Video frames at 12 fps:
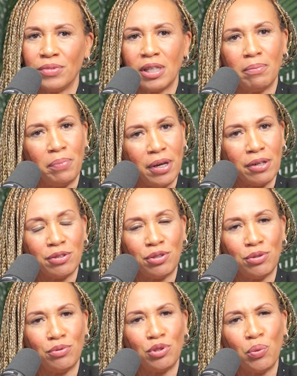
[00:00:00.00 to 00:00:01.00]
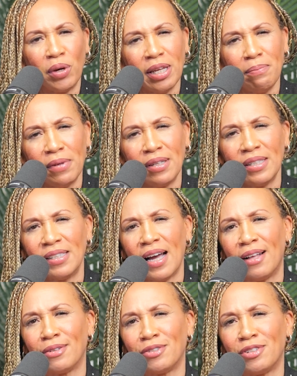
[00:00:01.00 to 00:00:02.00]
compared to $20
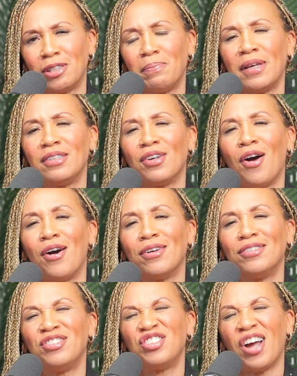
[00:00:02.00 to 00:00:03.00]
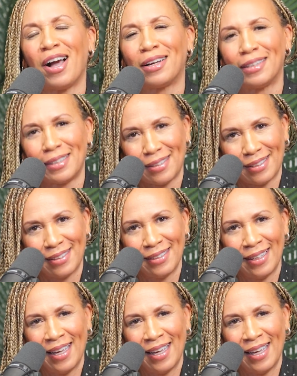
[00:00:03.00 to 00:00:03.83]
billion spent on chocolate.